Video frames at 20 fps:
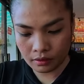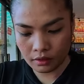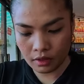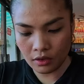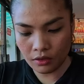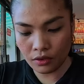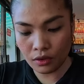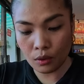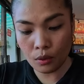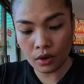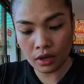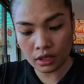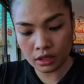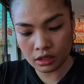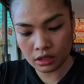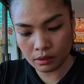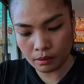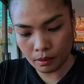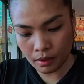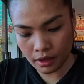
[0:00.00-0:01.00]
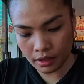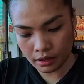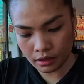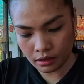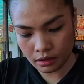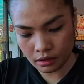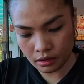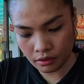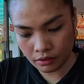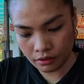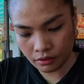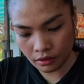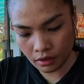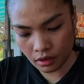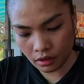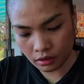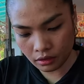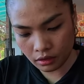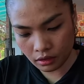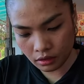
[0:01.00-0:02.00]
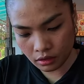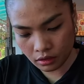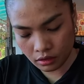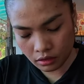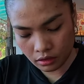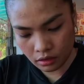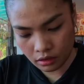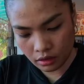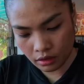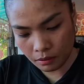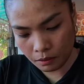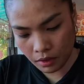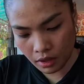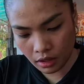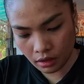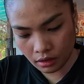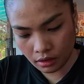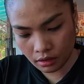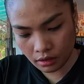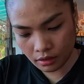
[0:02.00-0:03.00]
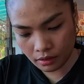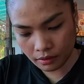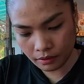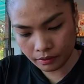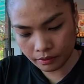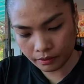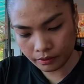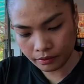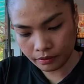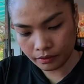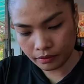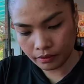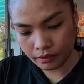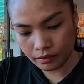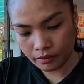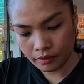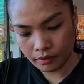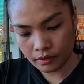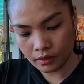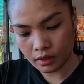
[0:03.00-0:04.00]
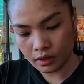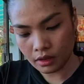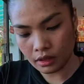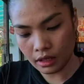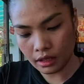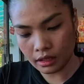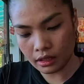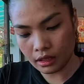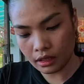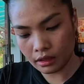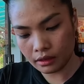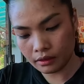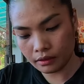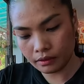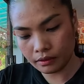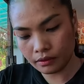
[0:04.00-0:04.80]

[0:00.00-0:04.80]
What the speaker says: If you want it spicy, if not, then just leave it like that.